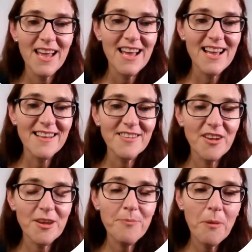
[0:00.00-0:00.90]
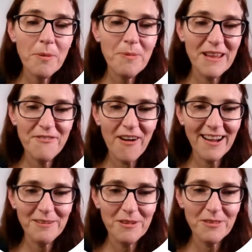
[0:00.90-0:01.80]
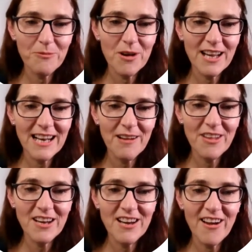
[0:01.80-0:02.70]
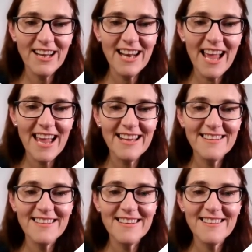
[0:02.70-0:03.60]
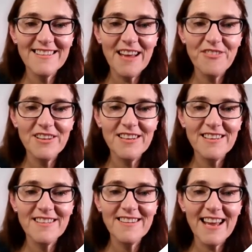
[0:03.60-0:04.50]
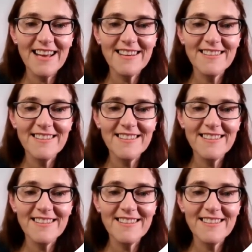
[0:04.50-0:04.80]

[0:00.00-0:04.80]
So you're probably fine with working out that 9876